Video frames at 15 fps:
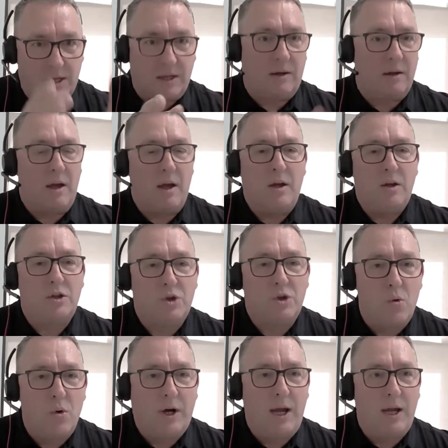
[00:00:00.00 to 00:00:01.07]
the, you're
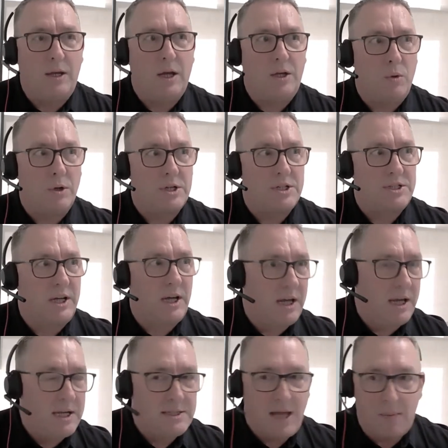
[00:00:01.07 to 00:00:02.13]
talking and you want to see
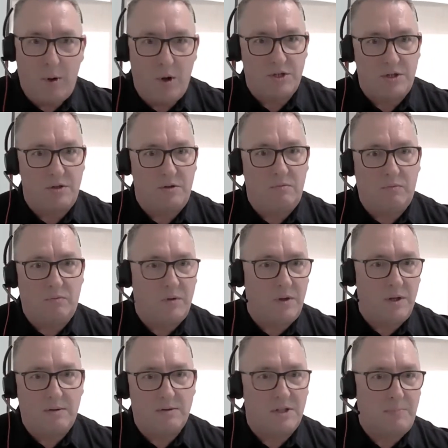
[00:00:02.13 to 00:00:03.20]
is that person
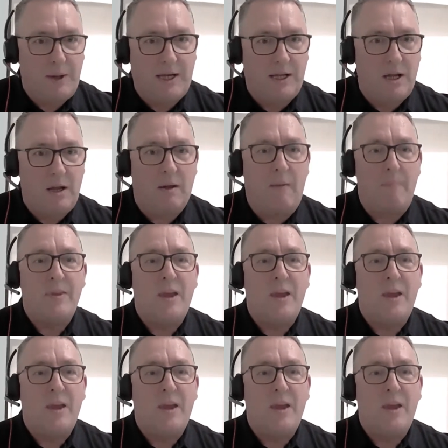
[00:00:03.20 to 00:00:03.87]
speaking it